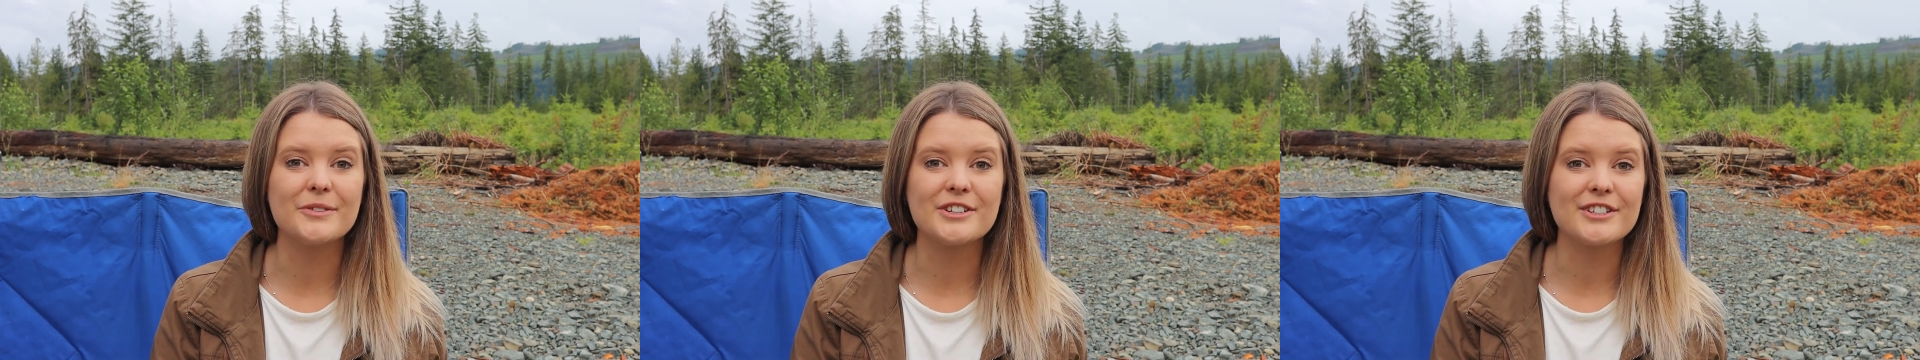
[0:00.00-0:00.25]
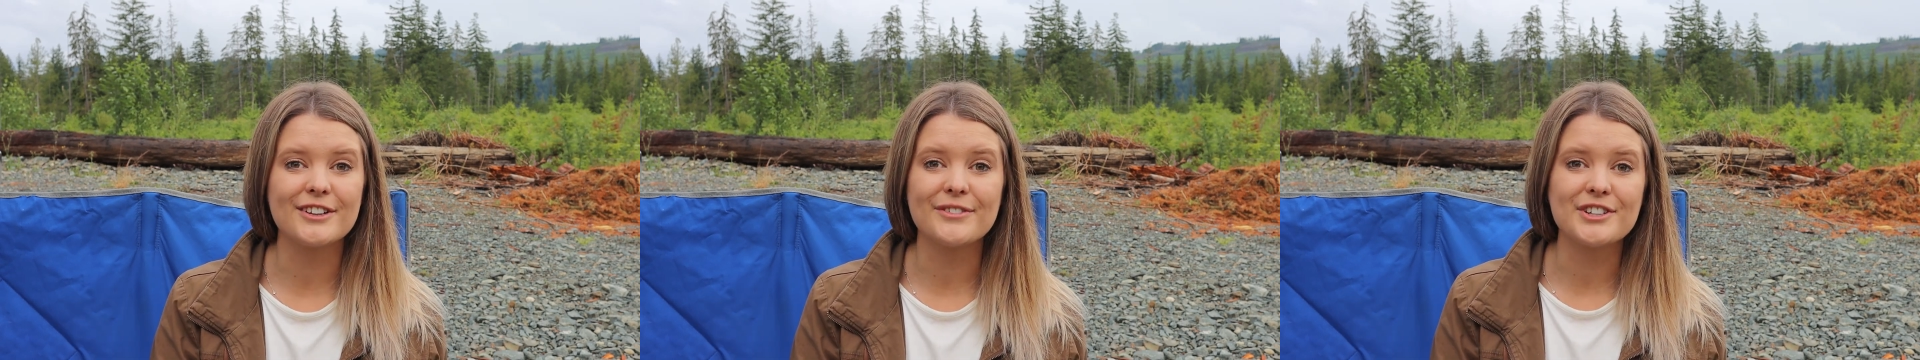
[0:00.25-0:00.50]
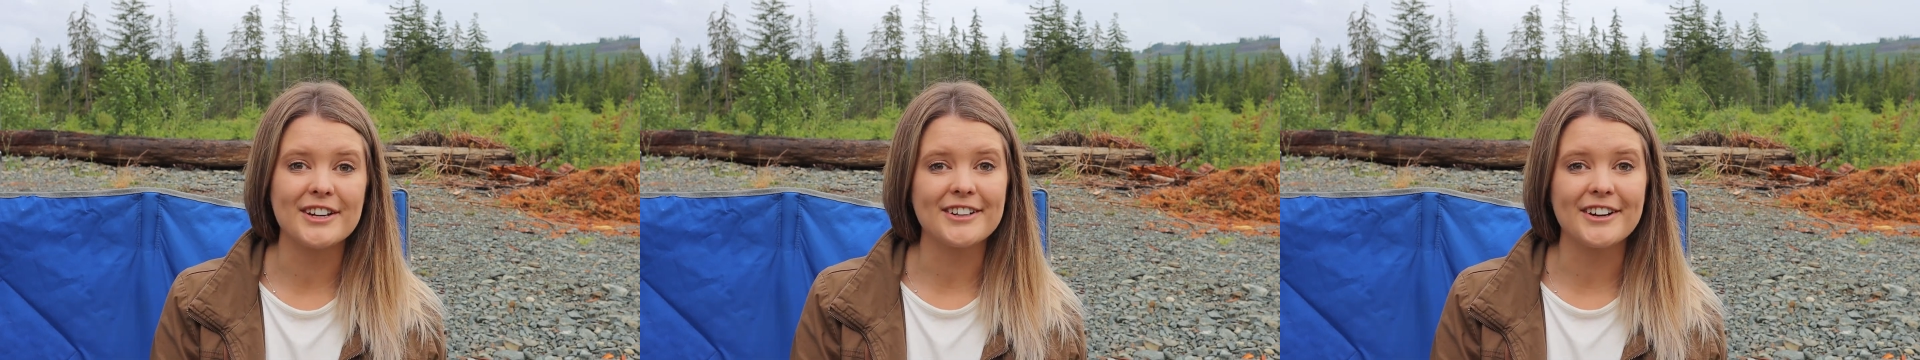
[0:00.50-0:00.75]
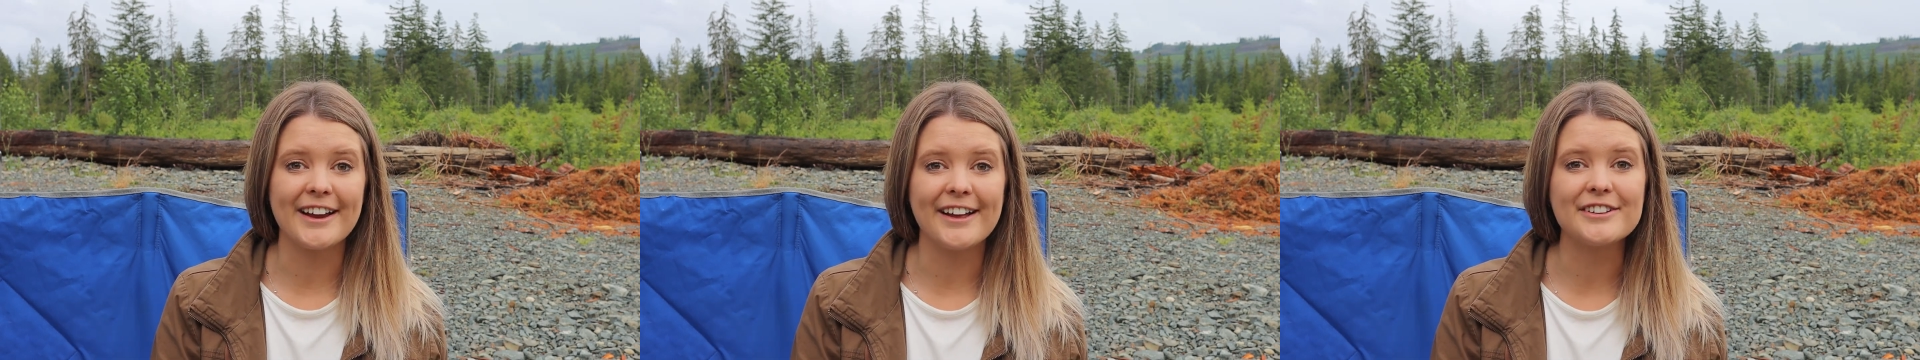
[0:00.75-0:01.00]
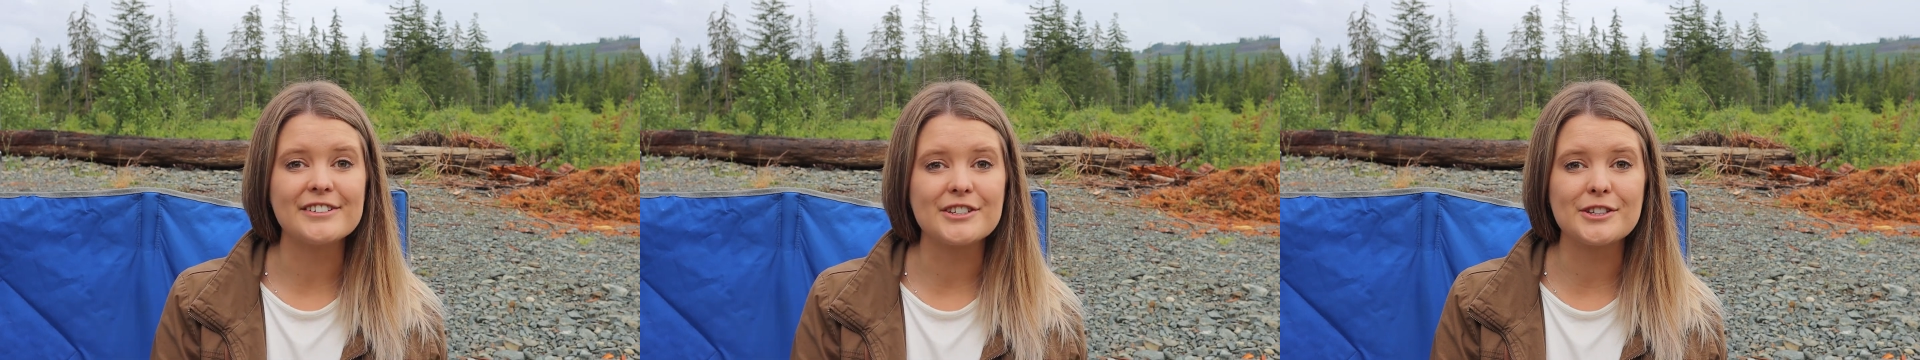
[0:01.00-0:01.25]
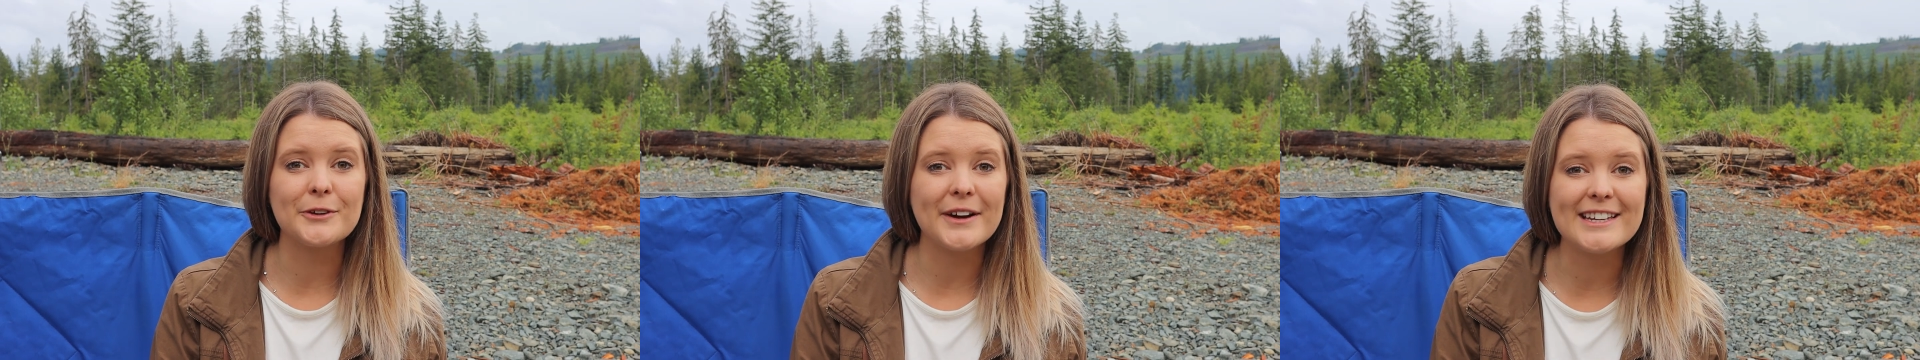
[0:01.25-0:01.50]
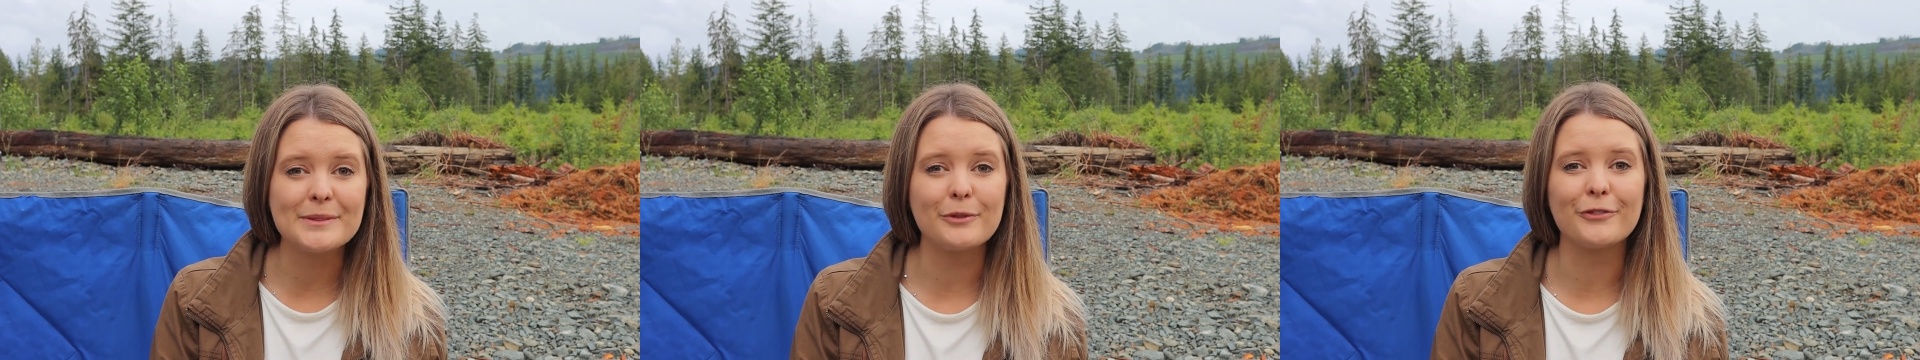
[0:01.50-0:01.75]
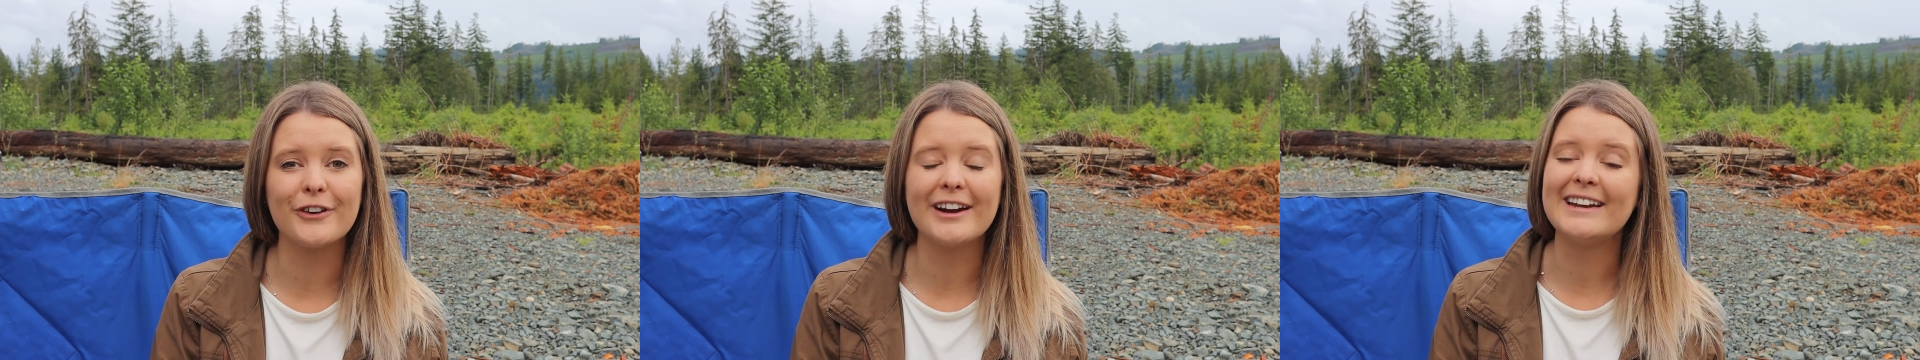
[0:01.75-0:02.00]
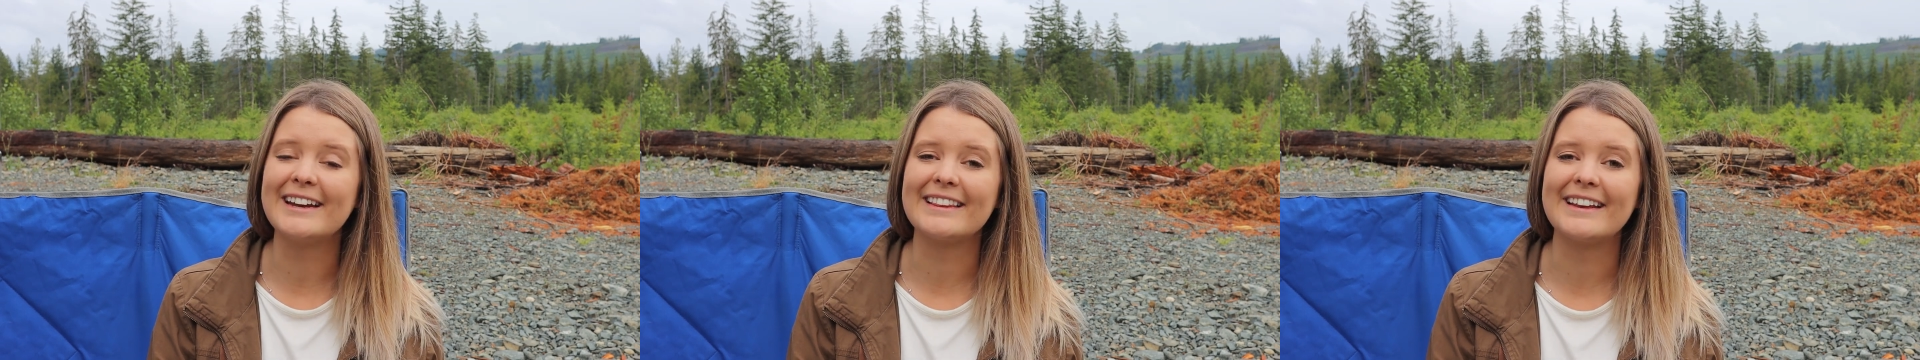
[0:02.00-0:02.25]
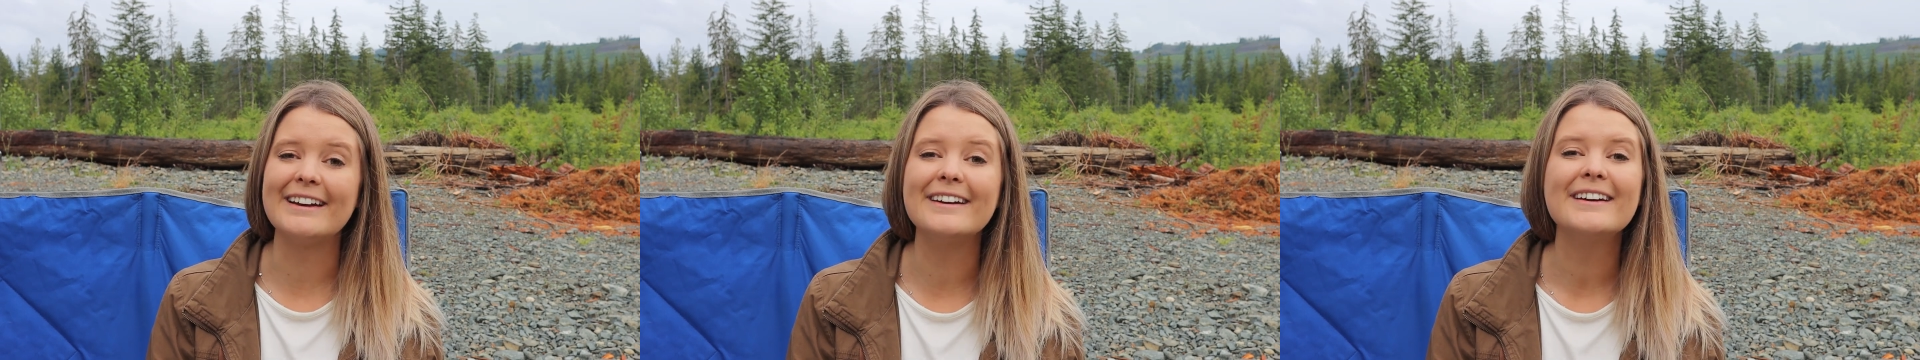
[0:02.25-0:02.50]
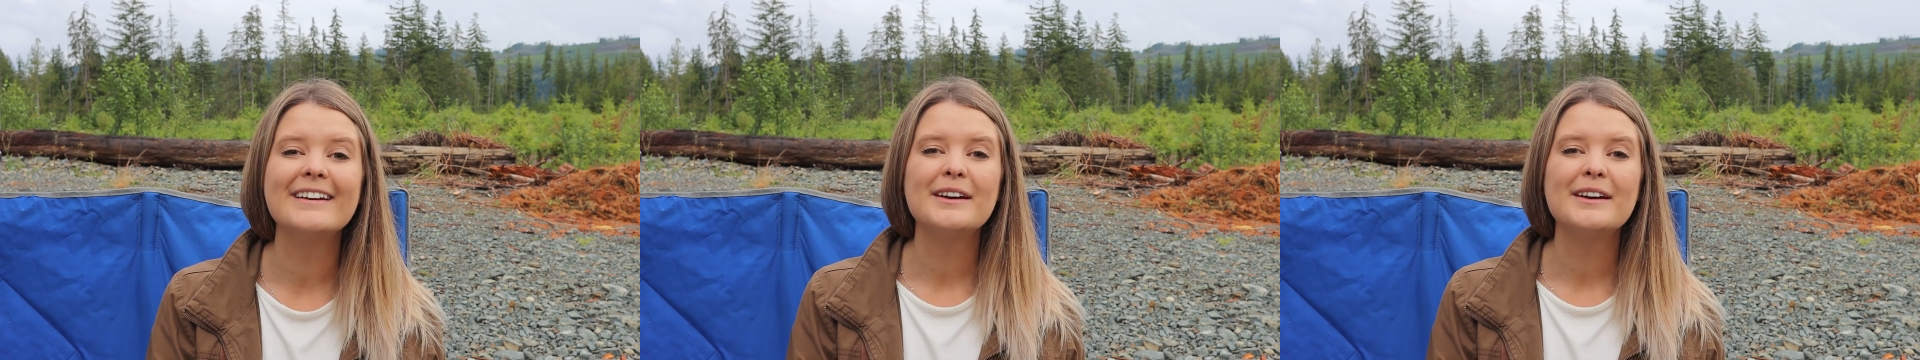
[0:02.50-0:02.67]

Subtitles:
We should have checked our calendars twice before heading there.